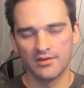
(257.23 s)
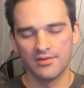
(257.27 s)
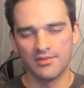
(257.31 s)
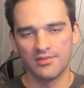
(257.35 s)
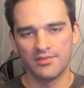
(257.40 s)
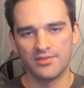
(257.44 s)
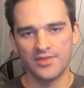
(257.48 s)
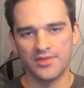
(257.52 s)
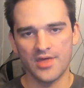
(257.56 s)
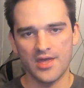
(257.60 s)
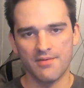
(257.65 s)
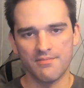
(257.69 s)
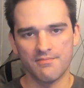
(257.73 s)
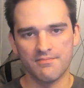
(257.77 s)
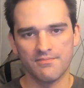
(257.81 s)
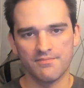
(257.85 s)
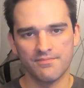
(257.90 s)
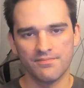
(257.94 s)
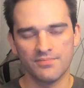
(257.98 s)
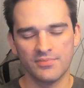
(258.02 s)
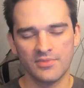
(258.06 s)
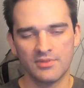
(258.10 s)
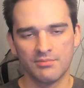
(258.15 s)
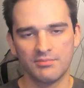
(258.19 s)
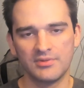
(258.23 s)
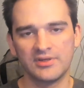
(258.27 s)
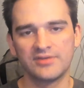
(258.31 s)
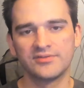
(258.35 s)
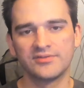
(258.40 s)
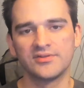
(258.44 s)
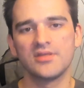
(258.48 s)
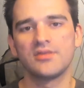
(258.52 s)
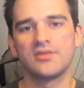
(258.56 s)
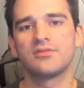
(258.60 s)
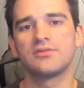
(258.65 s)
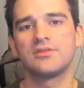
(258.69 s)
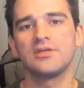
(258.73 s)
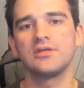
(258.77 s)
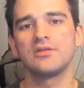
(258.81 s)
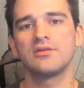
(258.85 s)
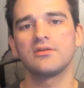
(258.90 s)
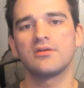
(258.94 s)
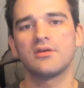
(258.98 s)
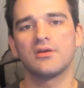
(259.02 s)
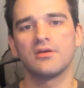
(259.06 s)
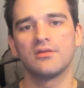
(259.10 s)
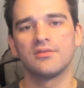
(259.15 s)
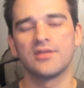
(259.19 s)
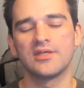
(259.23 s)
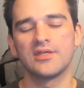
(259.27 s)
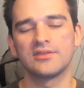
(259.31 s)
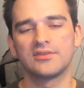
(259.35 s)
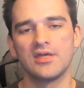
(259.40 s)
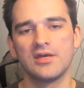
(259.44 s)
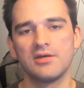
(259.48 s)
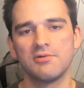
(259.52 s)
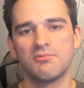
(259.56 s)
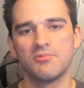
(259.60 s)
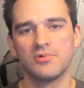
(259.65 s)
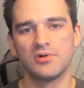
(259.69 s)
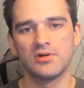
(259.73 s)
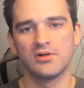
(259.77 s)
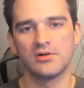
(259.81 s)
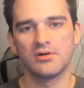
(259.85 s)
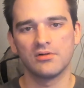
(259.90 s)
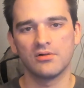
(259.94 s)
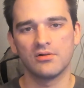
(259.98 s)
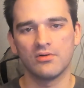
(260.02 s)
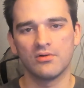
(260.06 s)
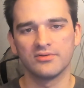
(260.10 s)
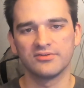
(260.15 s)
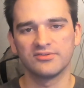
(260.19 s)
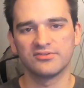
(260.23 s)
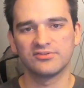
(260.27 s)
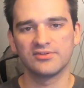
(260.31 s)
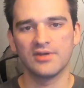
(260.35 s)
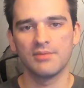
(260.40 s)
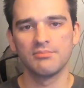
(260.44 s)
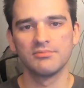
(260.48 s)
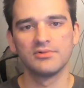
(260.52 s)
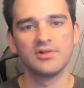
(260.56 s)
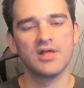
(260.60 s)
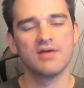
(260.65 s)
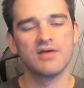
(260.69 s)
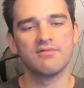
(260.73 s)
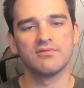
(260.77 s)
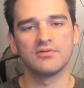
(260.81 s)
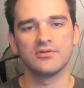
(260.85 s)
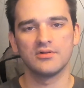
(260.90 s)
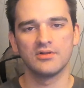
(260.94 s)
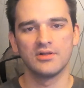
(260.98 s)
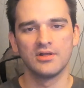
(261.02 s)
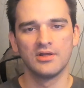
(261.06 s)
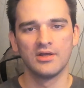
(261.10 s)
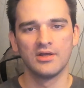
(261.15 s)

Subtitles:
them, because they think that they will, on some level,